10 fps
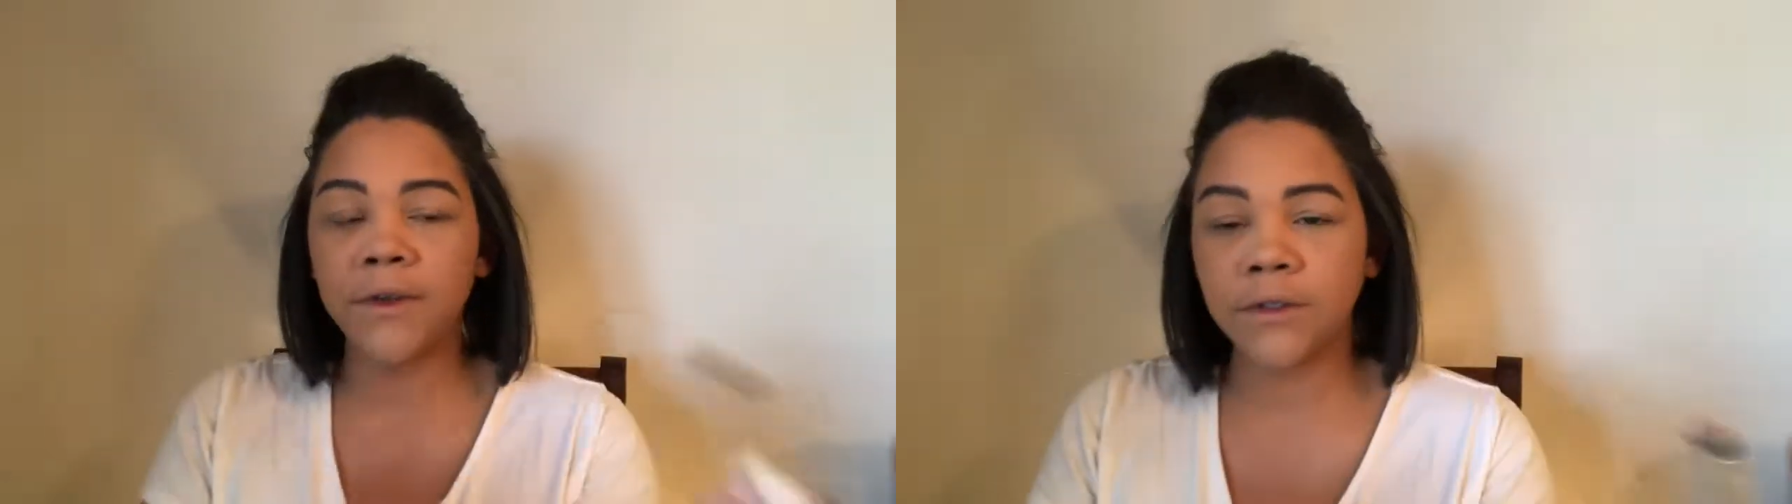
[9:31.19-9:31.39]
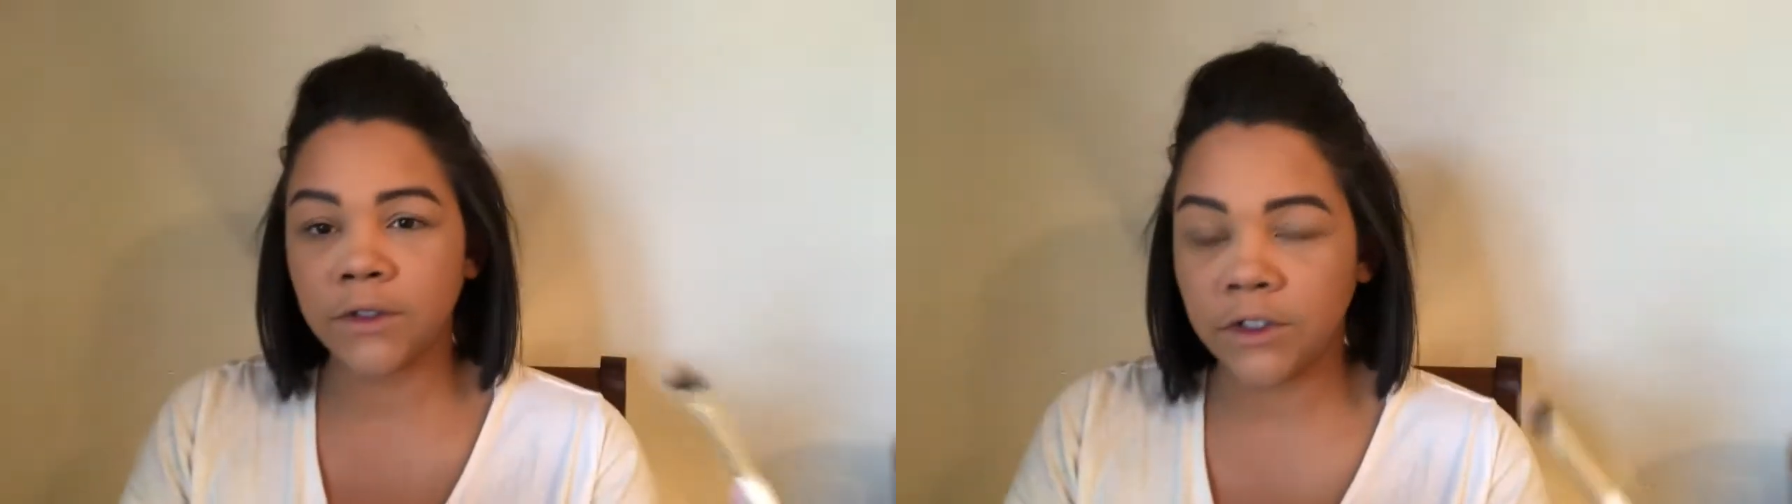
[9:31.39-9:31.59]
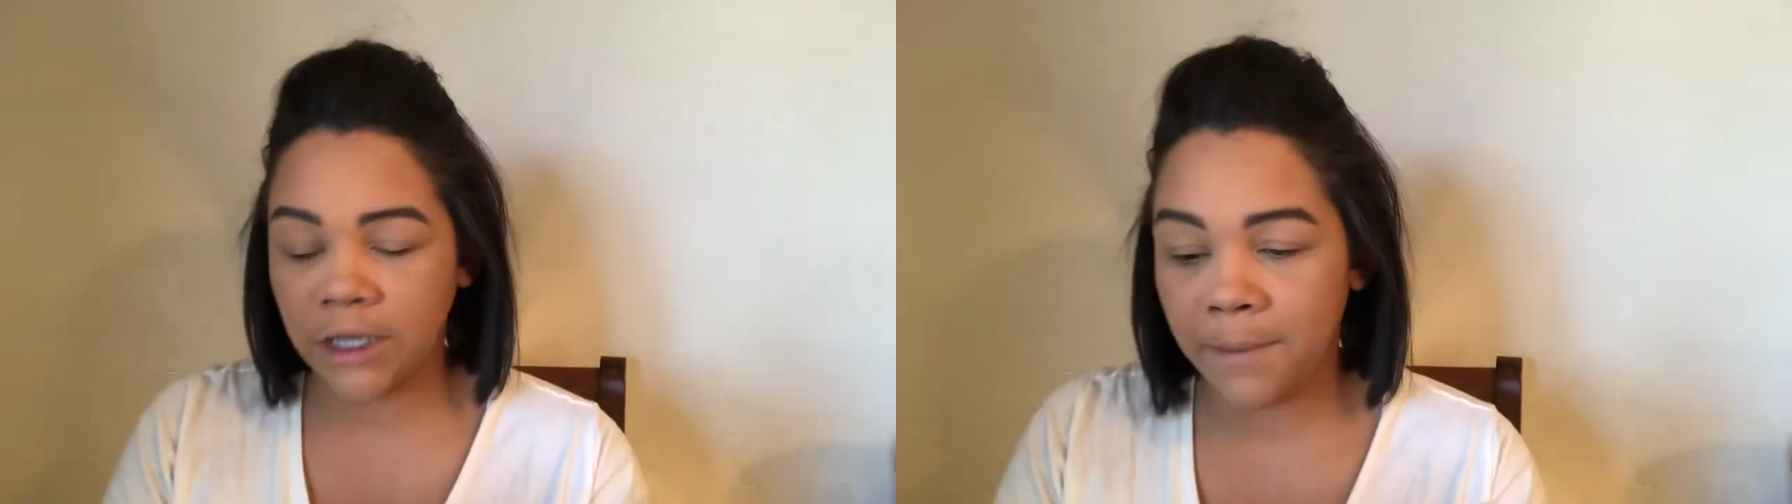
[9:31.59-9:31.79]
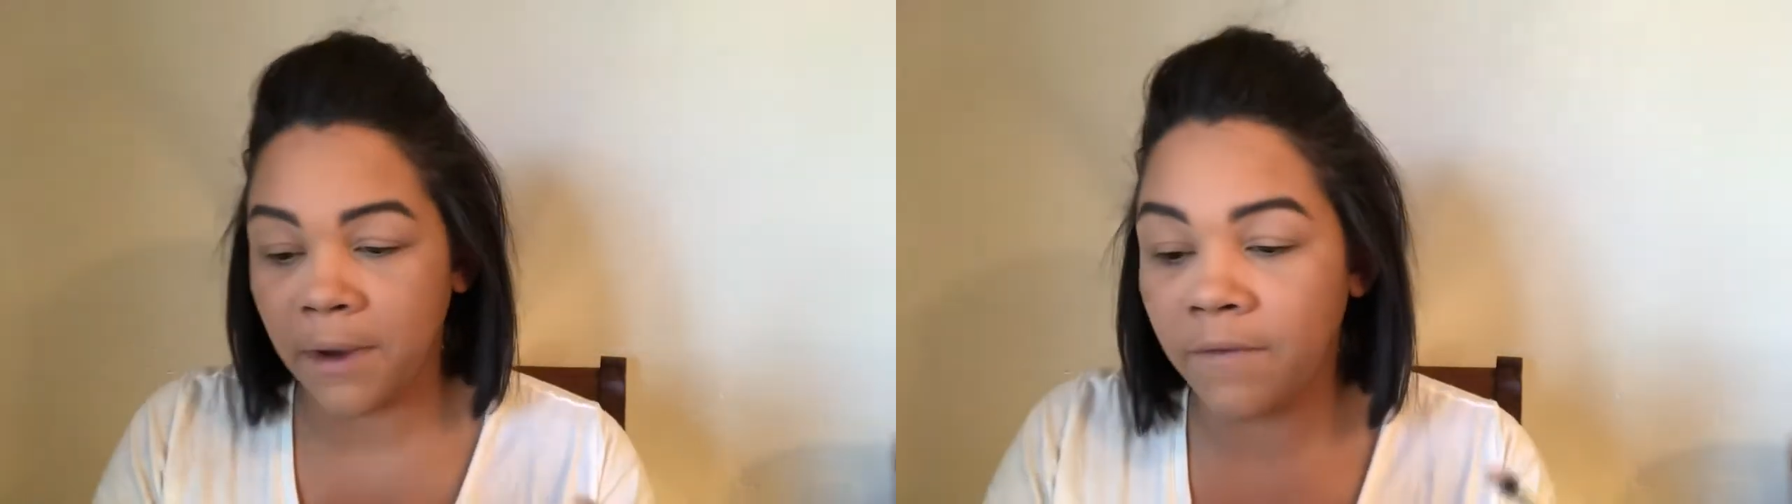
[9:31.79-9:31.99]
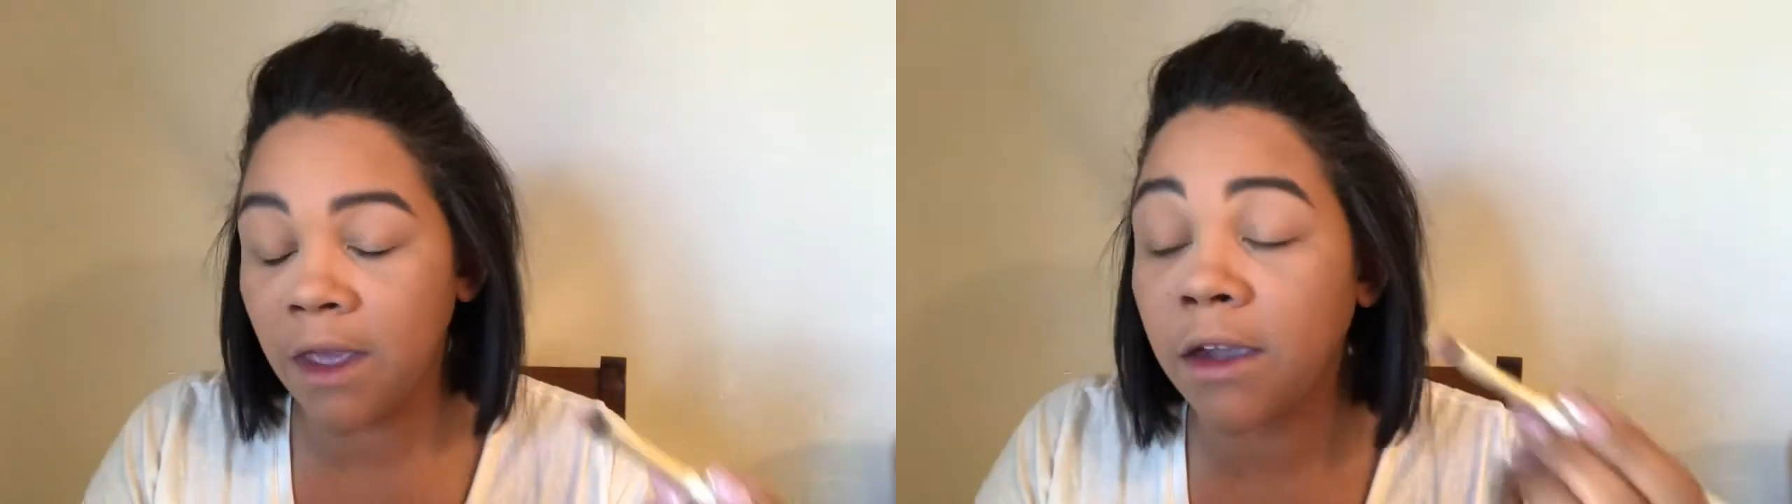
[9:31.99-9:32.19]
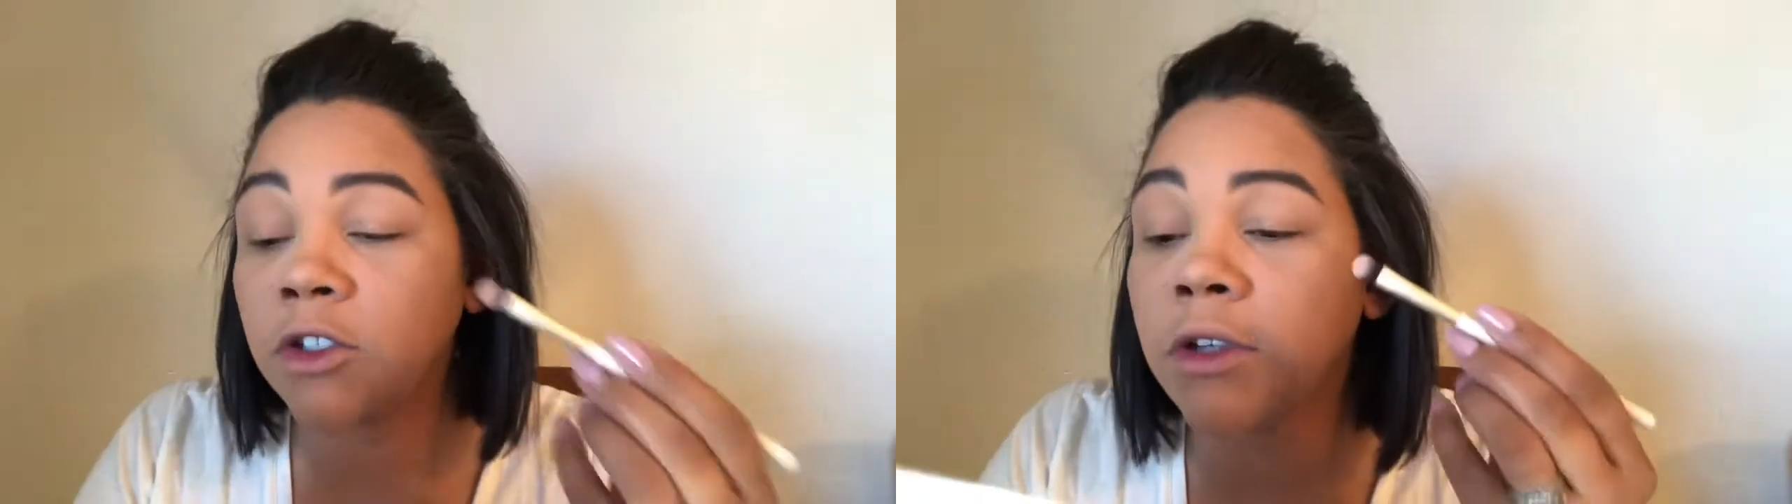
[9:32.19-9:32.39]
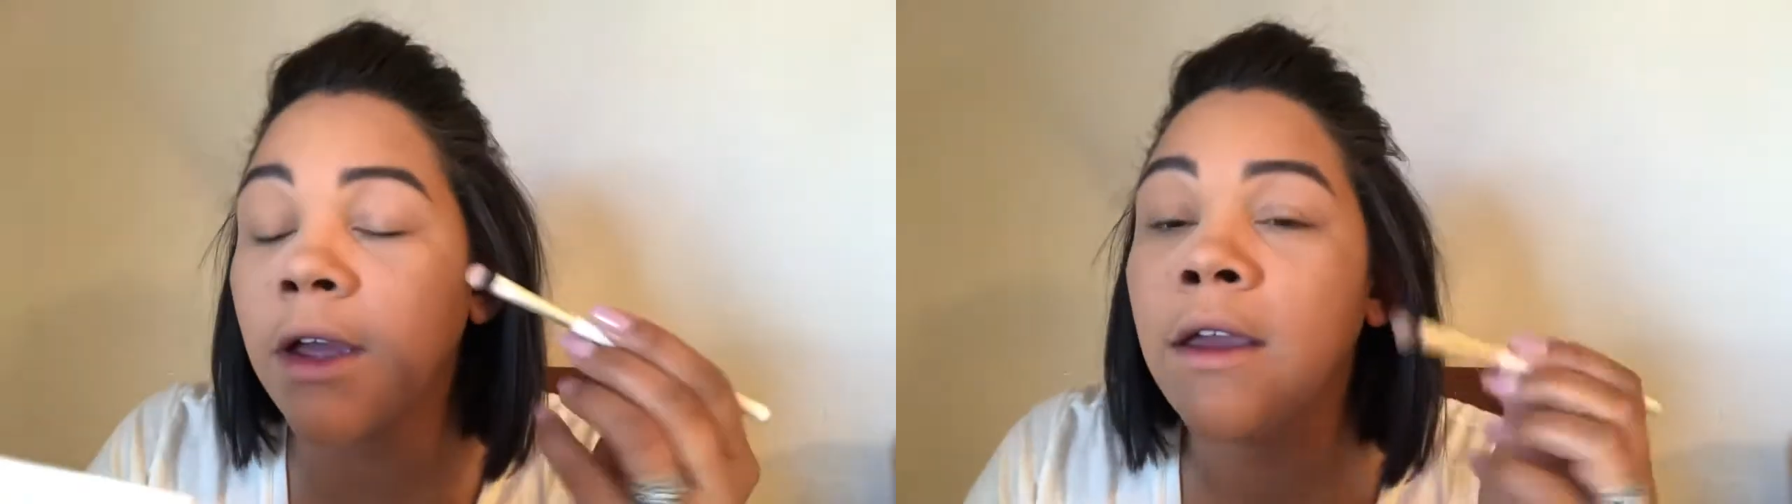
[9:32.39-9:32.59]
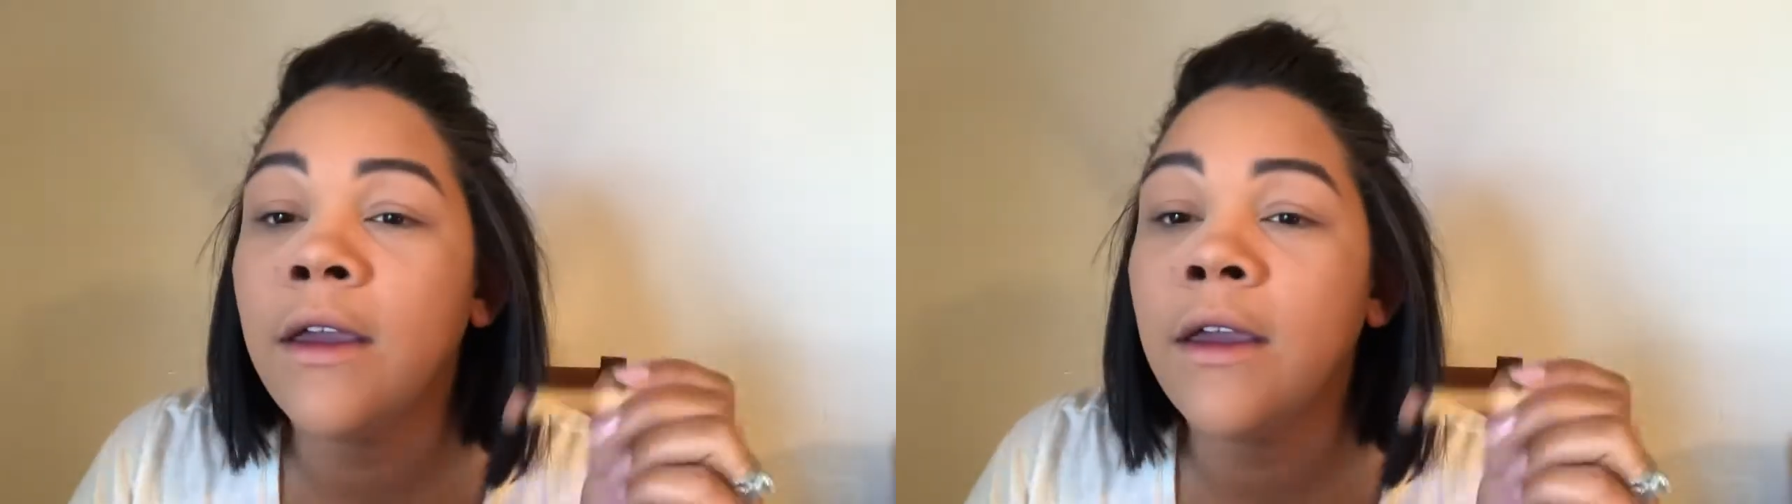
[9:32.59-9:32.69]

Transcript: So you tap off the extra.